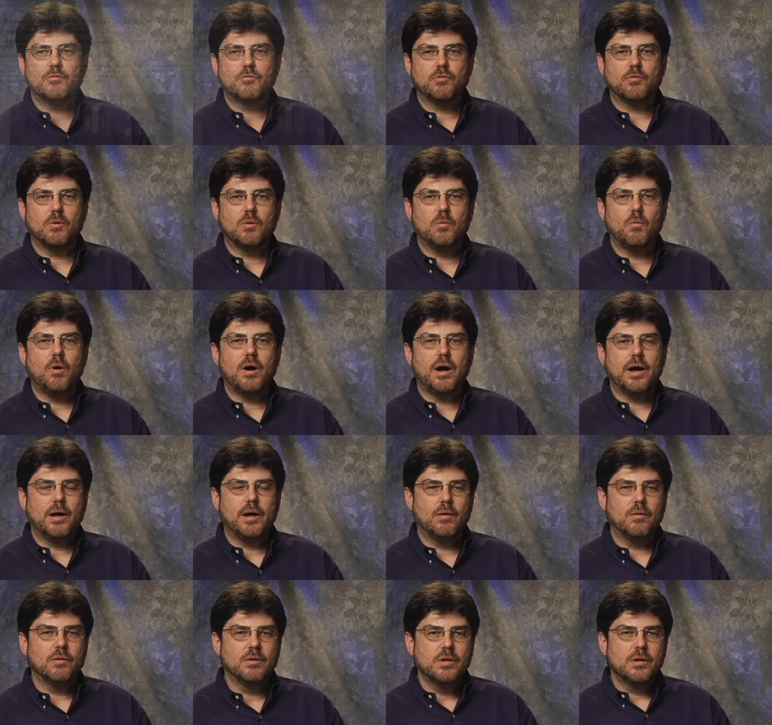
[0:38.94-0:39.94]
for a
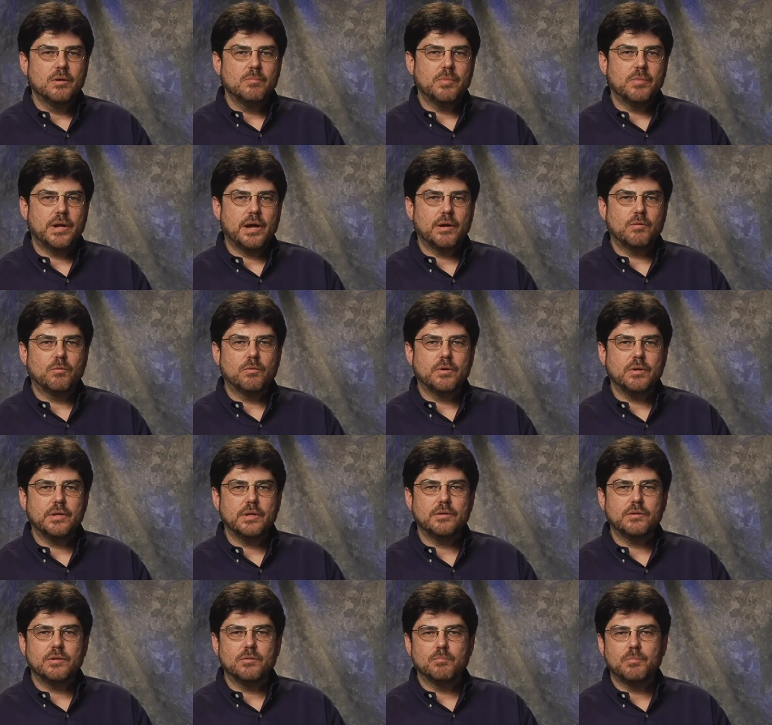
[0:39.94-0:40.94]
while, but I really
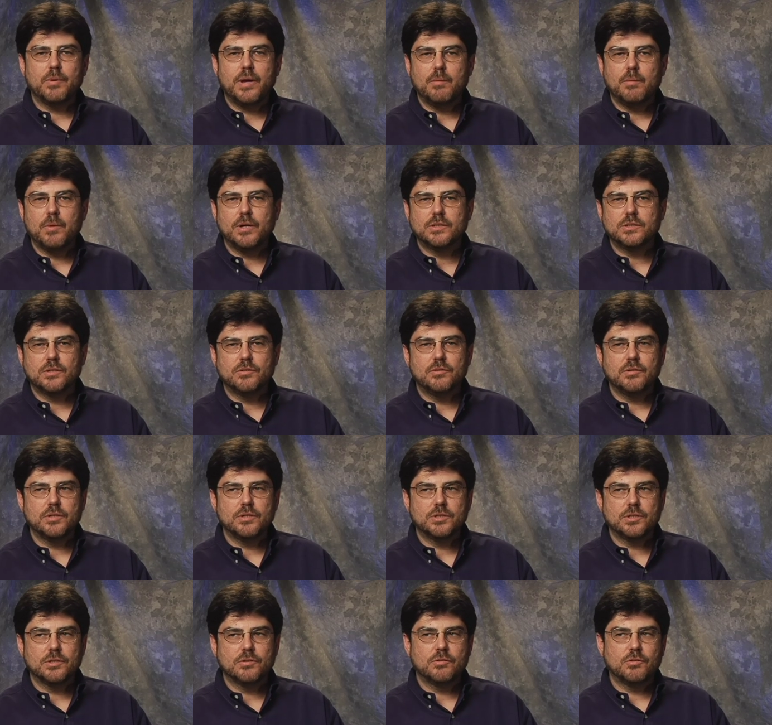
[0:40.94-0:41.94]
didn't pay much
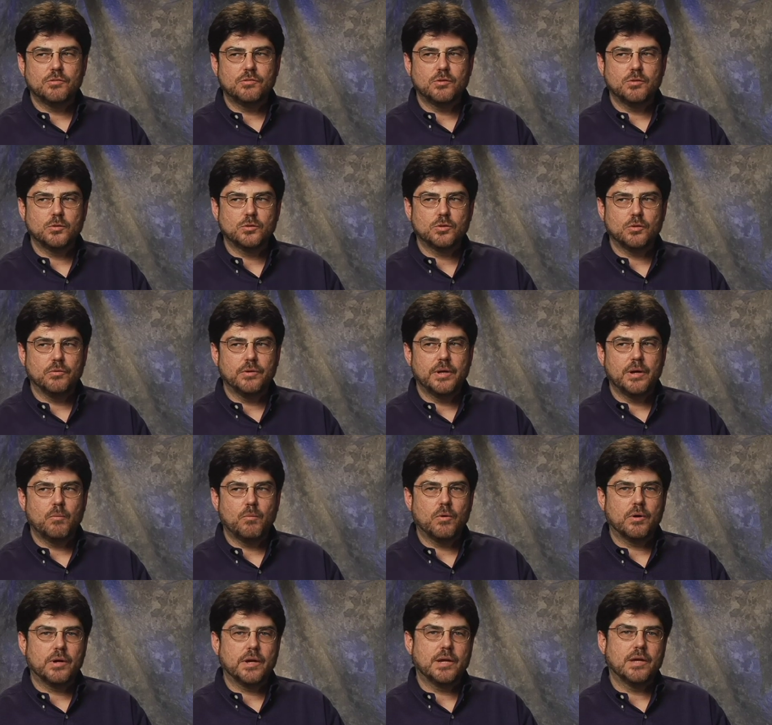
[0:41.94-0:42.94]
attention to social
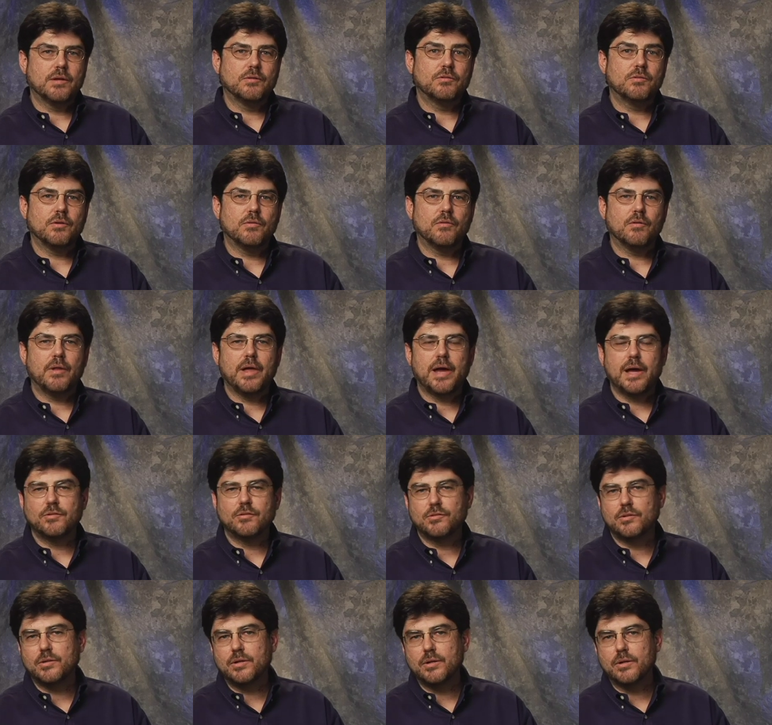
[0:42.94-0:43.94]
networking until the
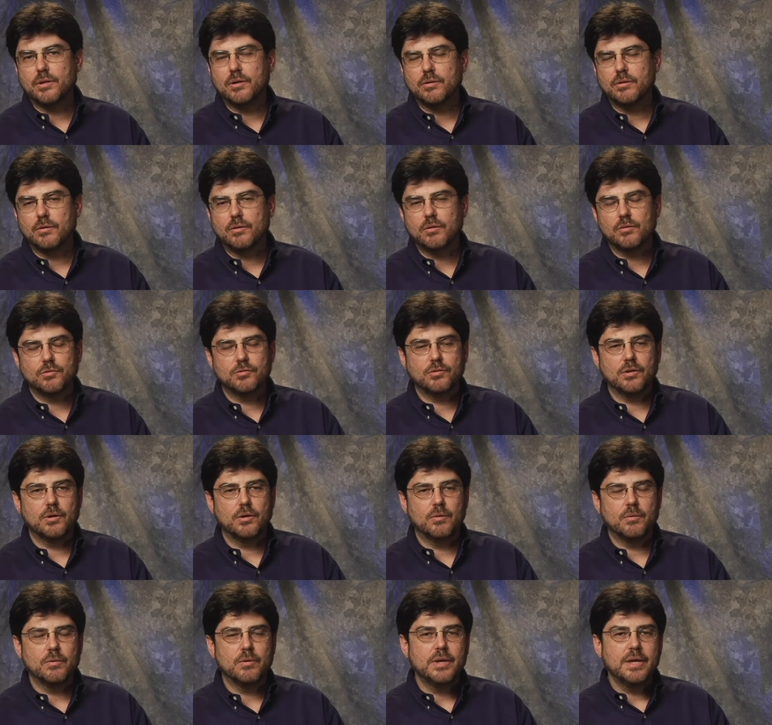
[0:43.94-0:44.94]
last year or
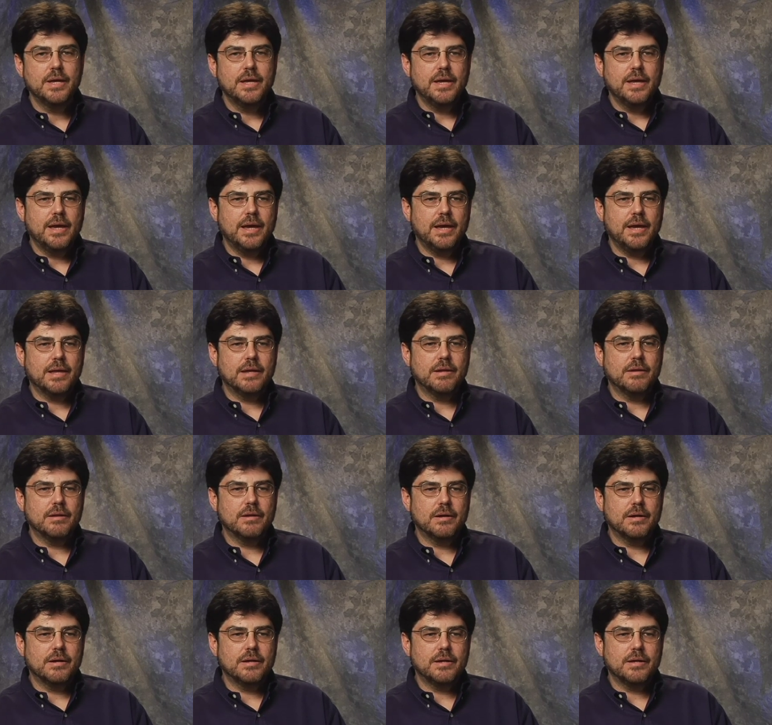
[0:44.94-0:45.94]
so. And
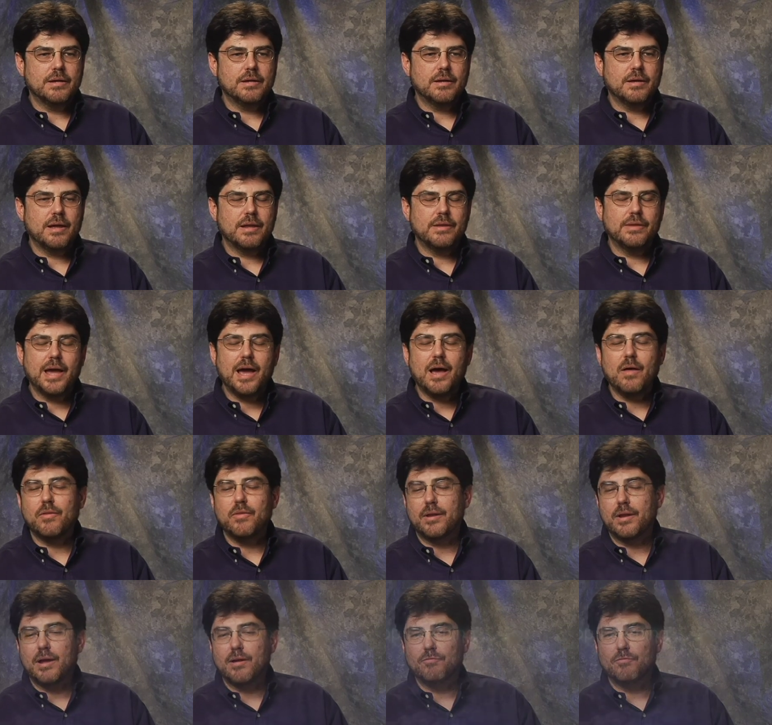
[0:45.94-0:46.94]
now
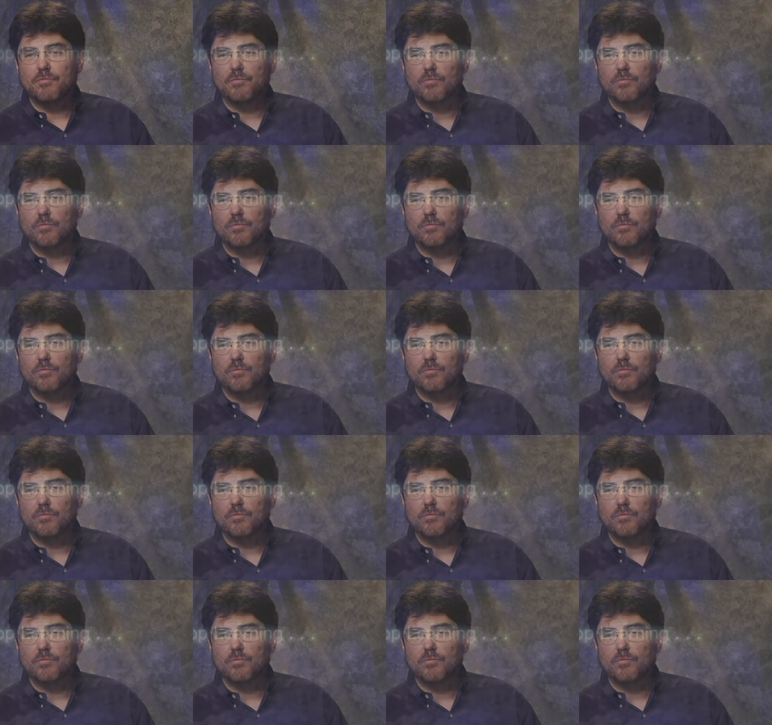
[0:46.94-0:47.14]
that I've